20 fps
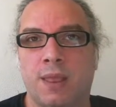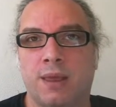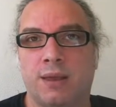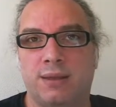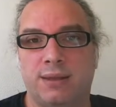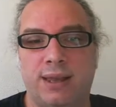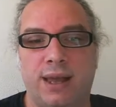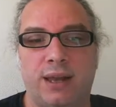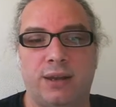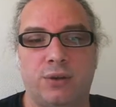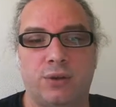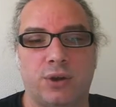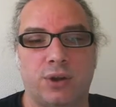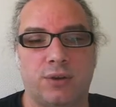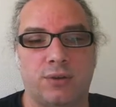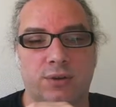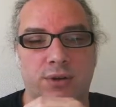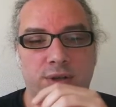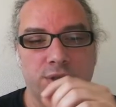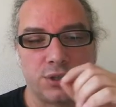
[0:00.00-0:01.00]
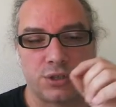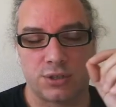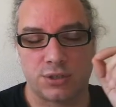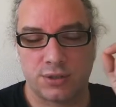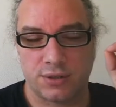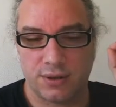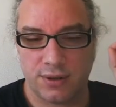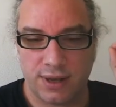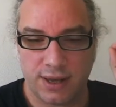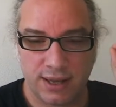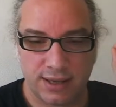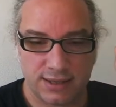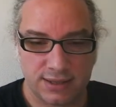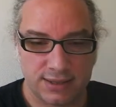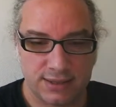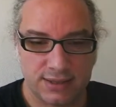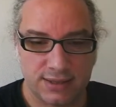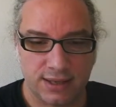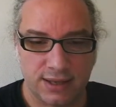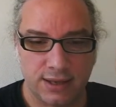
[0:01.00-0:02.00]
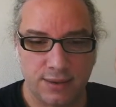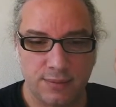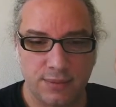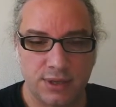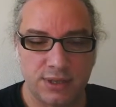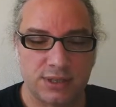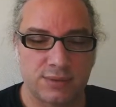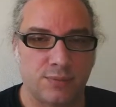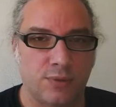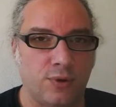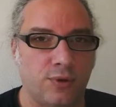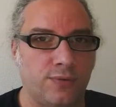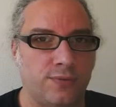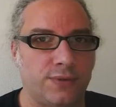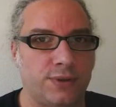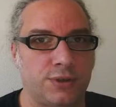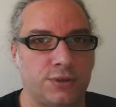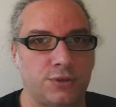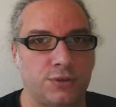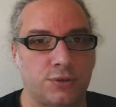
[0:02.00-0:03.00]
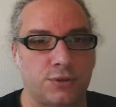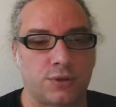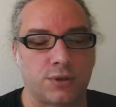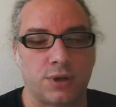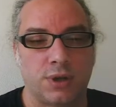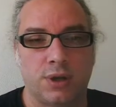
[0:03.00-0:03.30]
then you can reach extremely small feature.